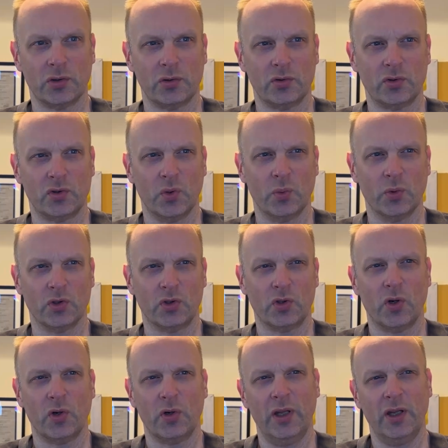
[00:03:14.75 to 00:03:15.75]
So we're
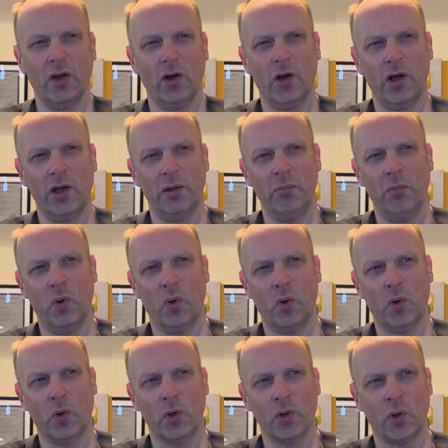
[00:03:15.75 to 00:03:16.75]
turning on
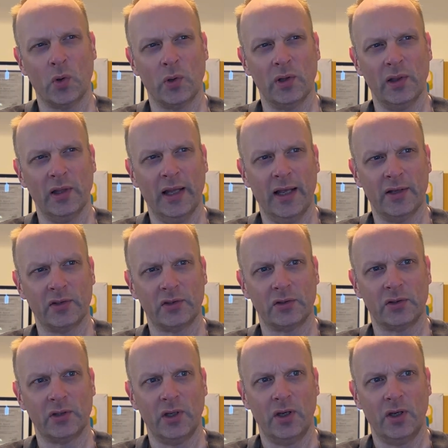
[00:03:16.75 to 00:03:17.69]
more or less